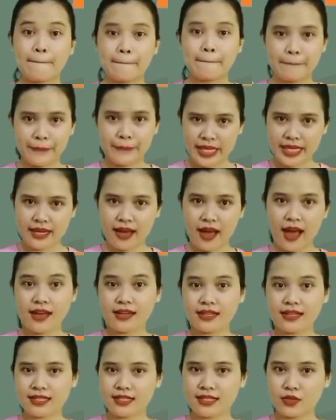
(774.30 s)
Be
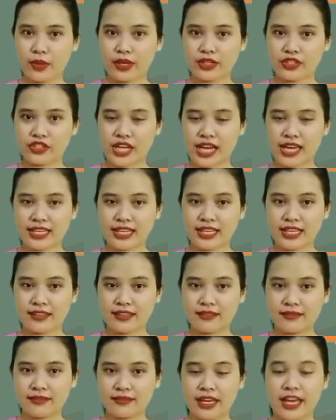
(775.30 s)
honest while checking.
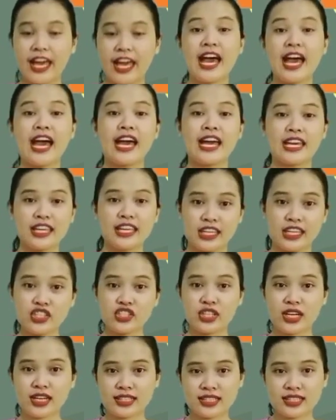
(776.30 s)
Each
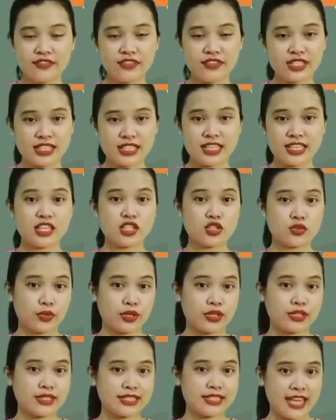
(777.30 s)
activity is
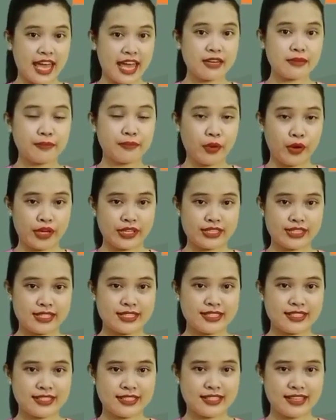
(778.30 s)
worth 10
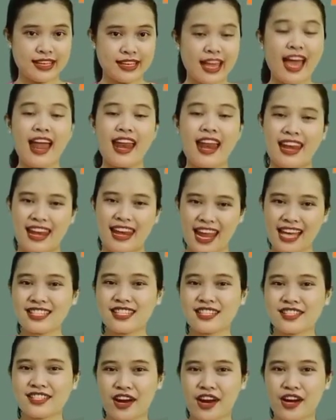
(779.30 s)
points. Let's
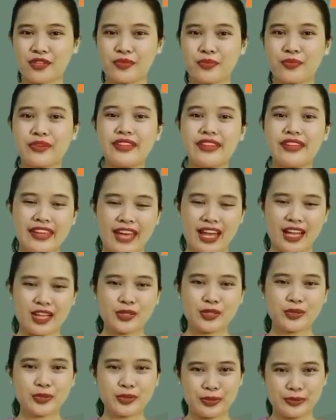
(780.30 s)
start with the yellow
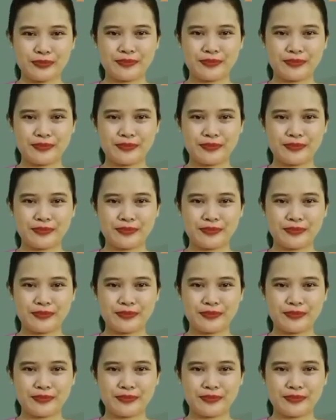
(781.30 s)
group.